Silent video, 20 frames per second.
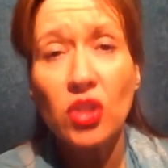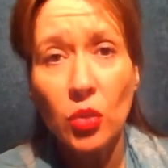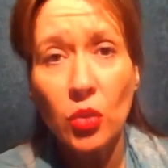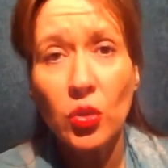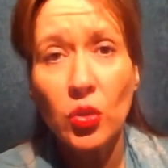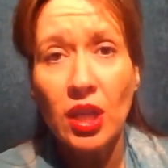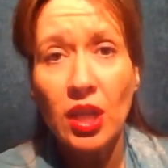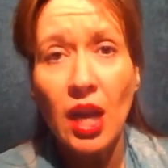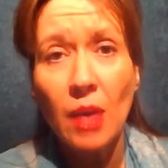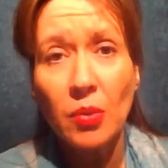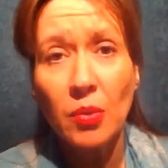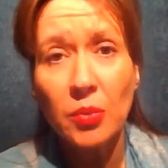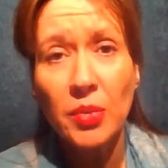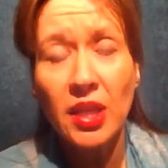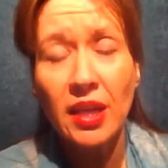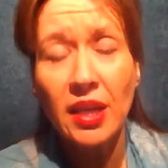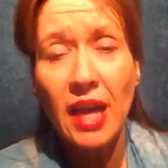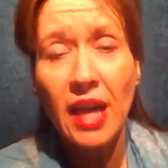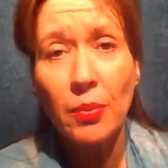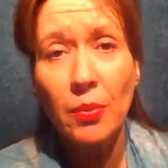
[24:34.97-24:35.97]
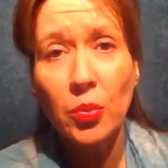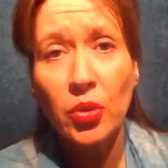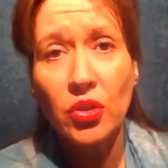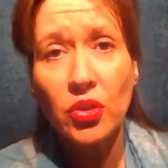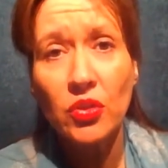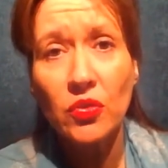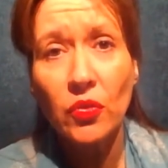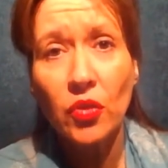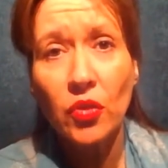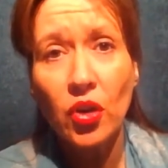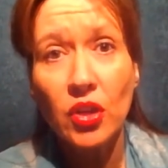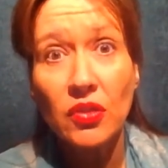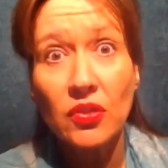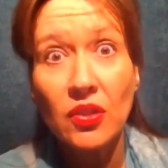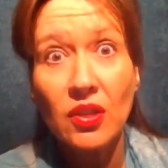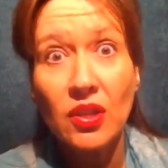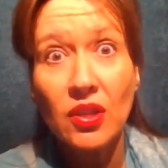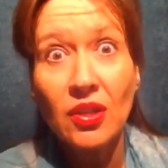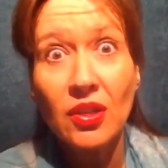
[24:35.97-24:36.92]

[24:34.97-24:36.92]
Do you want to come and be a camera person for us?